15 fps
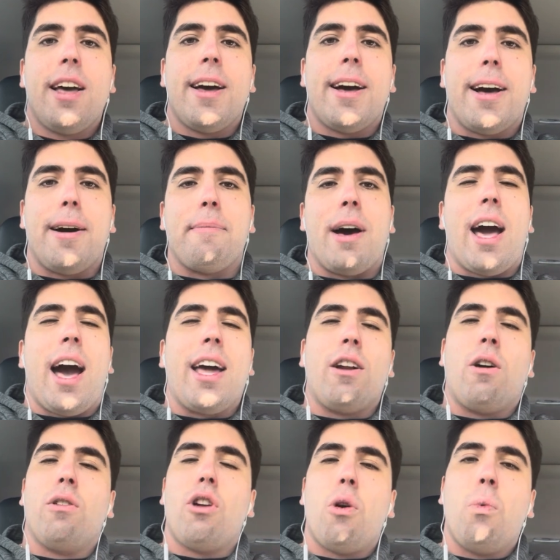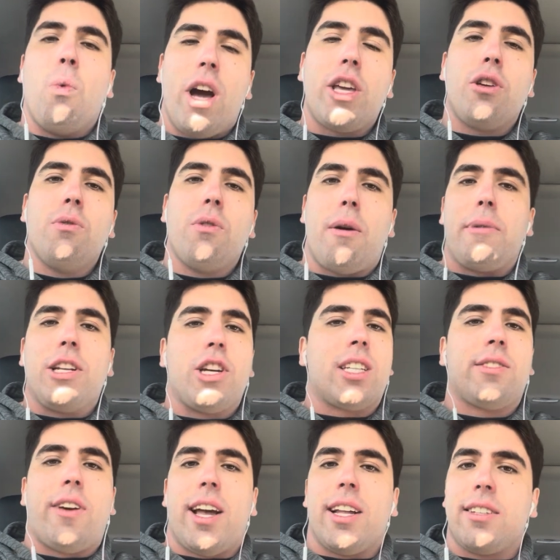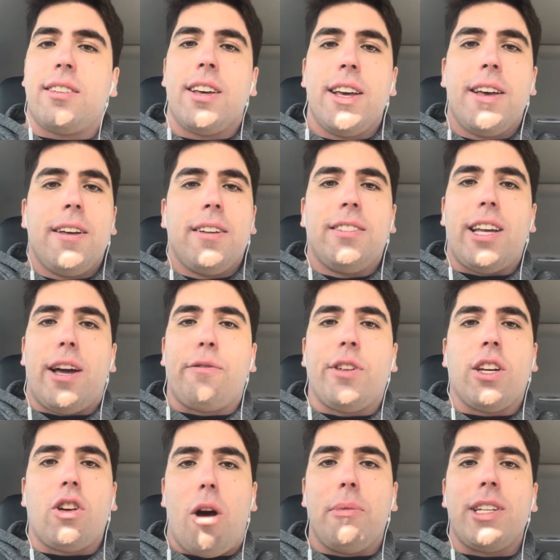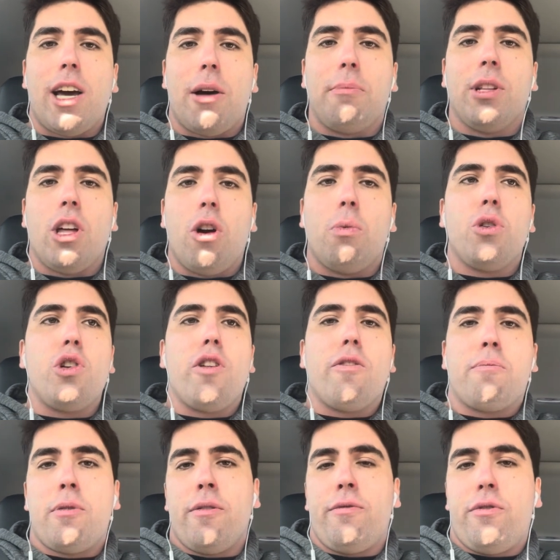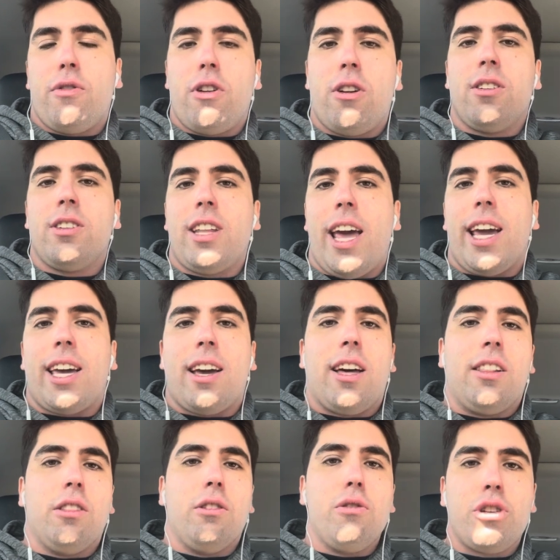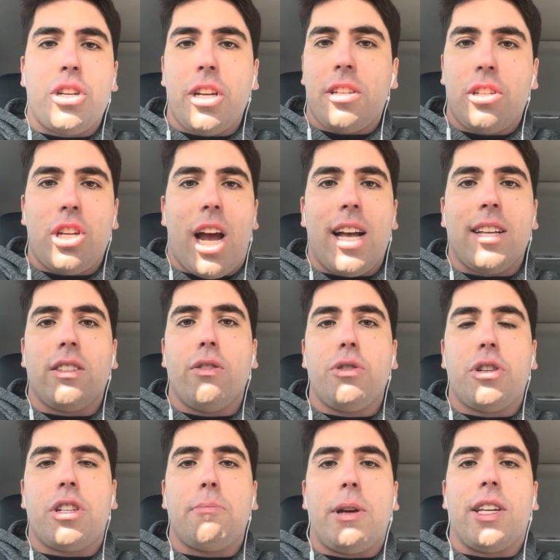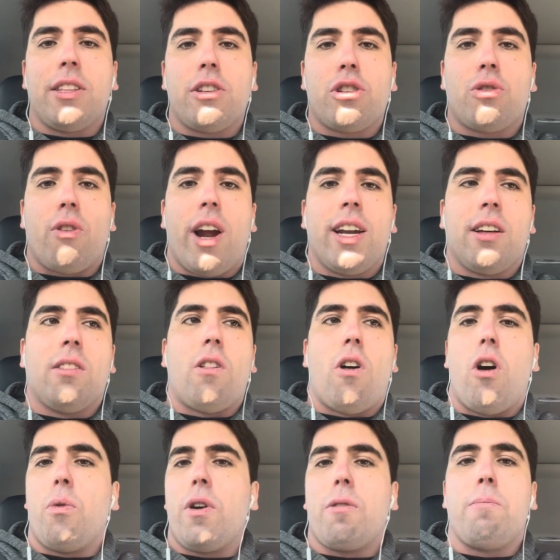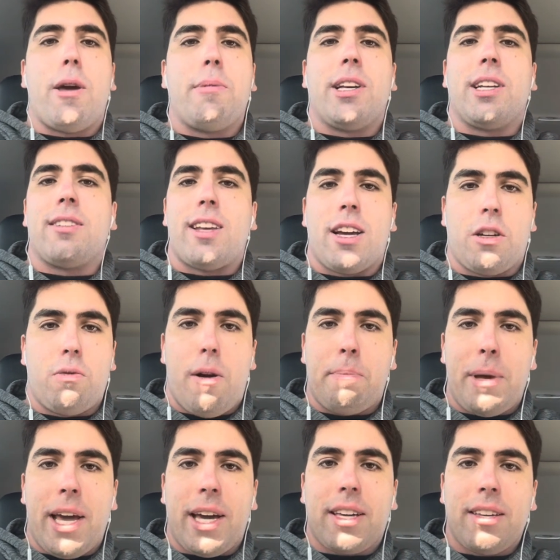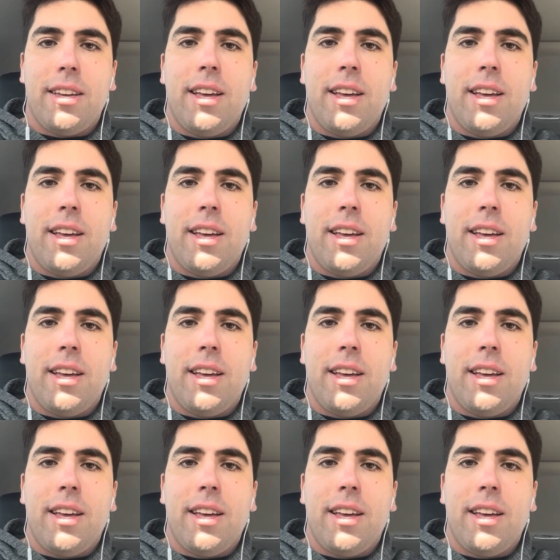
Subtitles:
I don't know what you, I mean, Jets fans, definitely comment down below. Would you have preferred like a Lucius, Chaz Lucius to be in this trade along with maybe a second round pick?